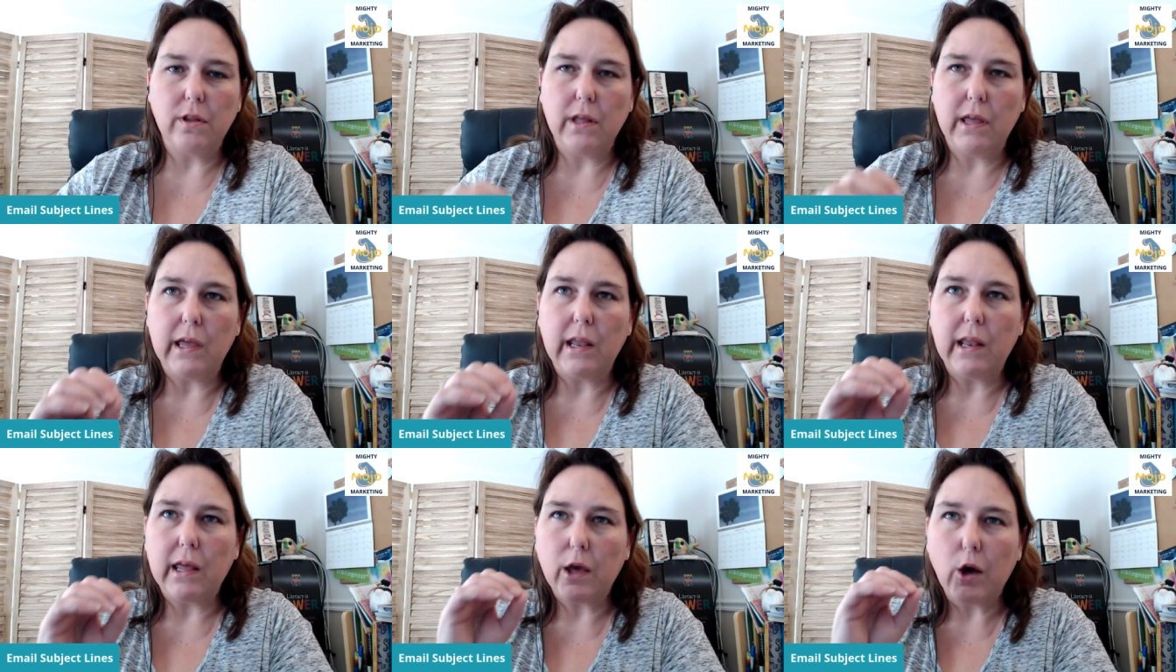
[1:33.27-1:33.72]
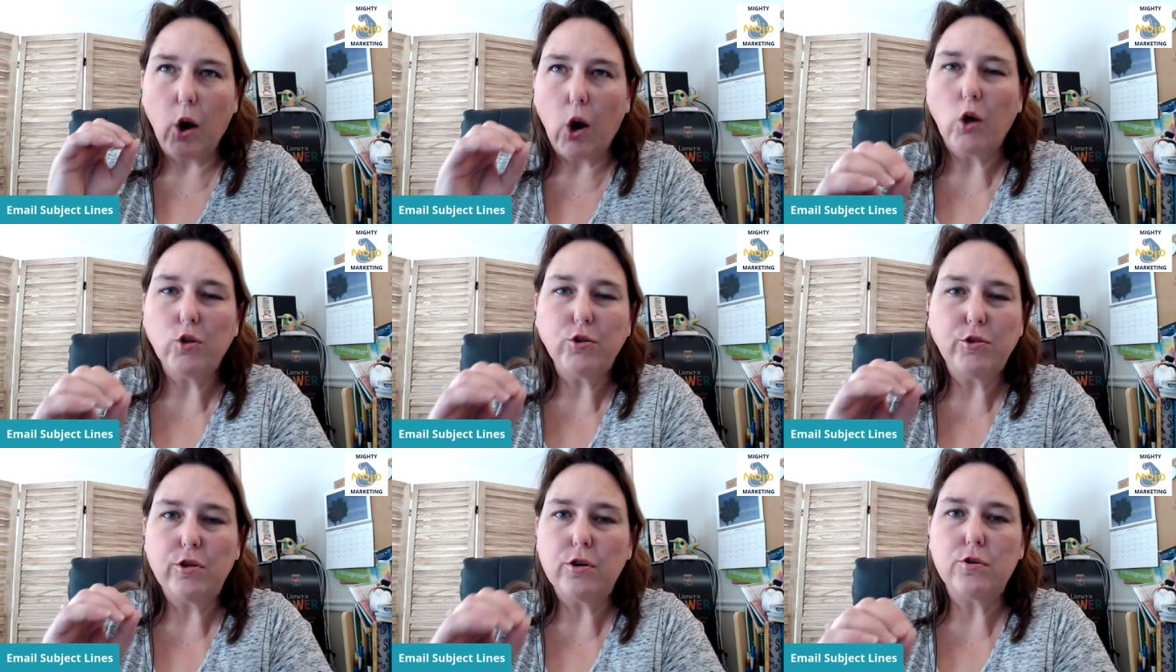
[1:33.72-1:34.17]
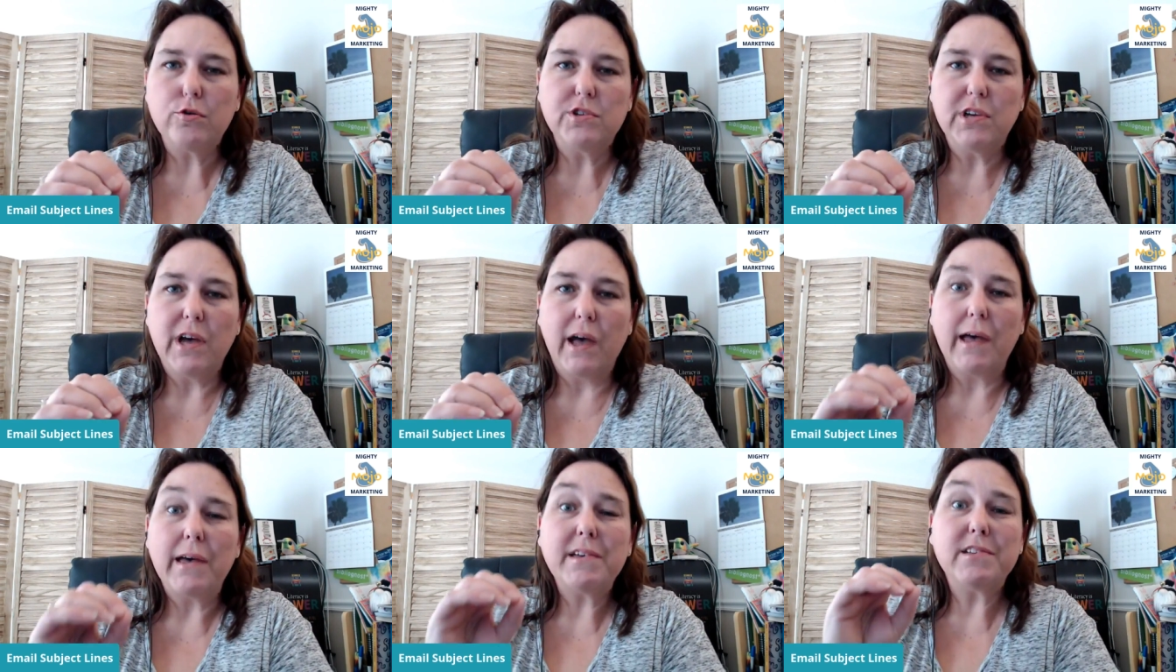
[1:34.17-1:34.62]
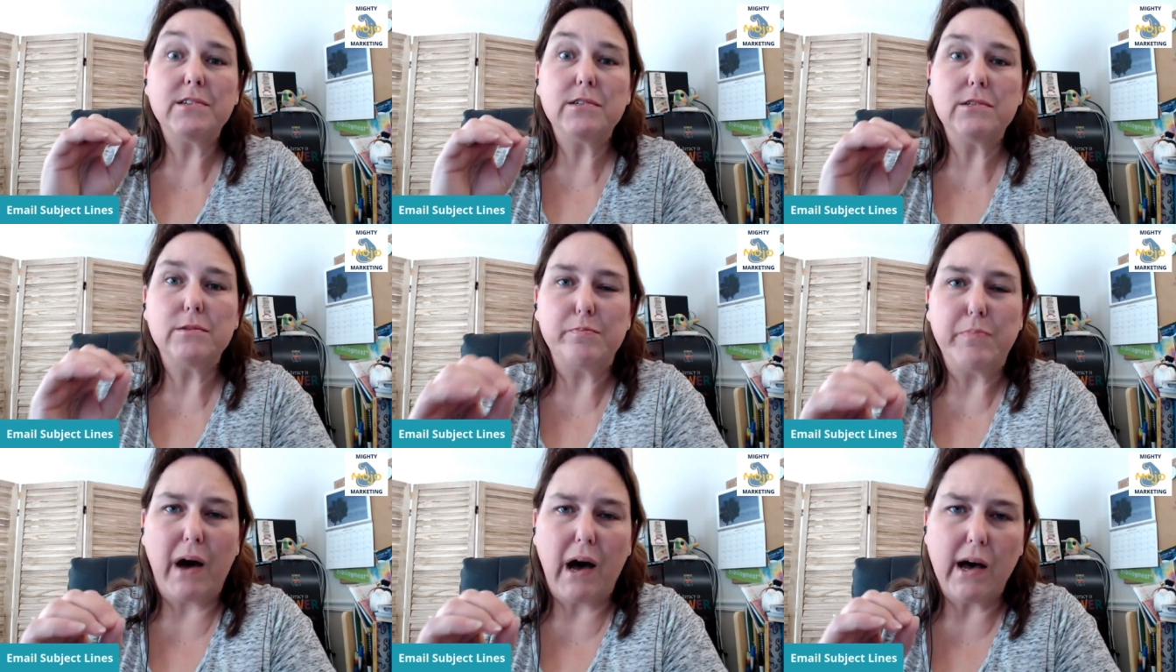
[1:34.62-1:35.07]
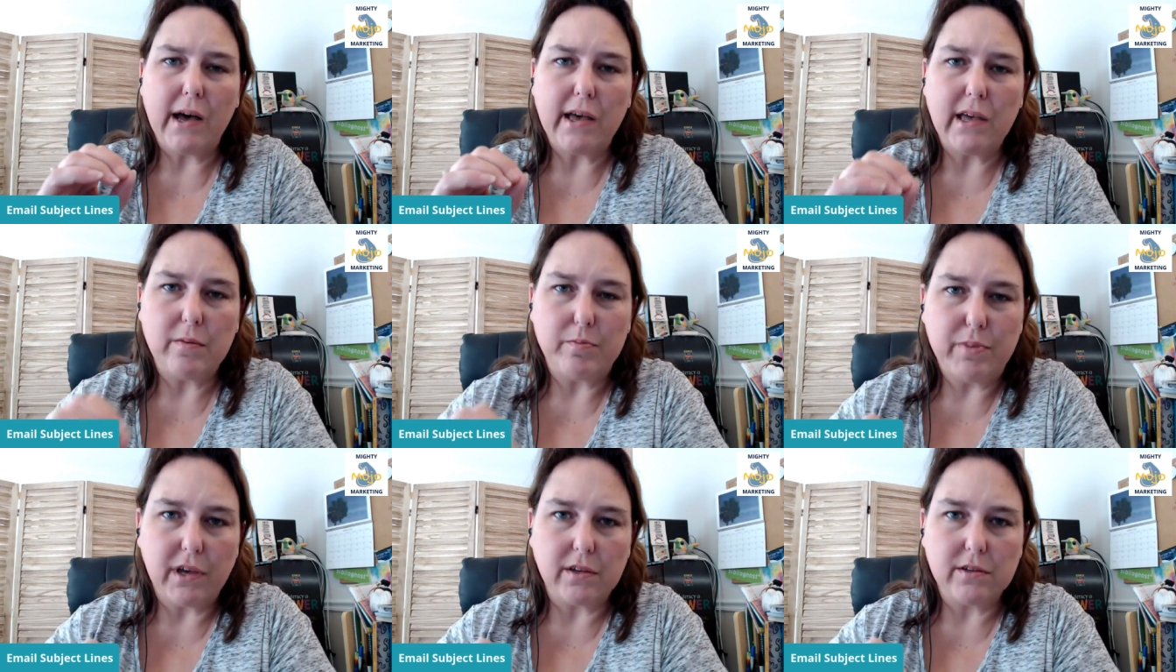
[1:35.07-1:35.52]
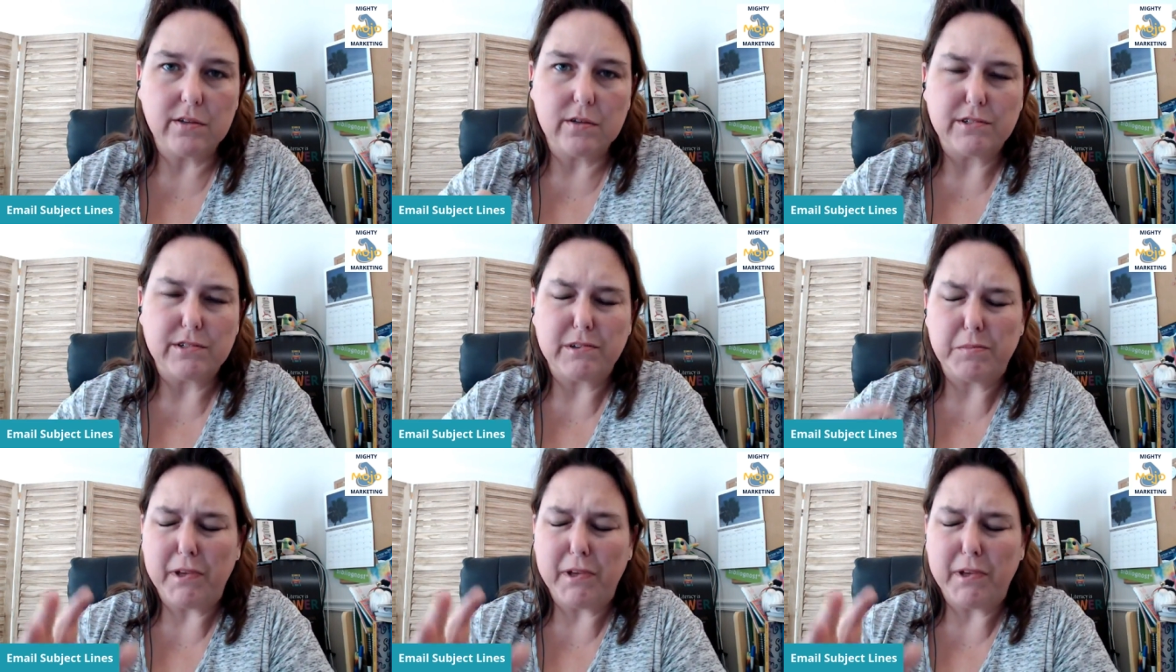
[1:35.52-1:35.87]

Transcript: it called those spy pixels.